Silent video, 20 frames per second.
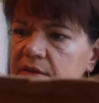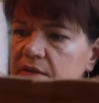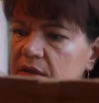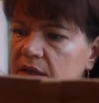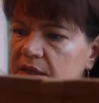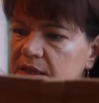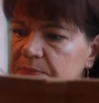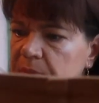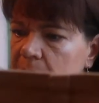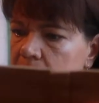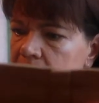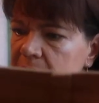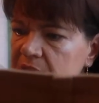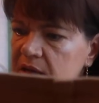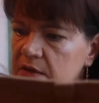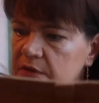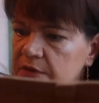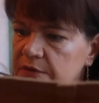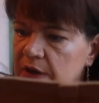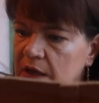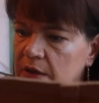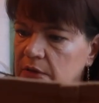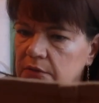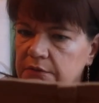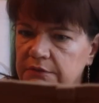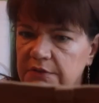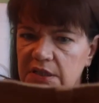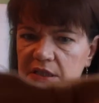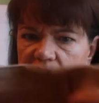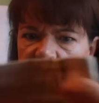are nice, by Mint
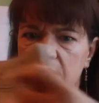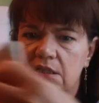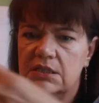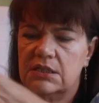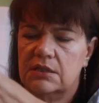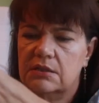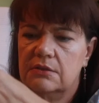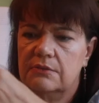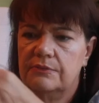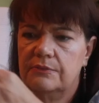Velvet.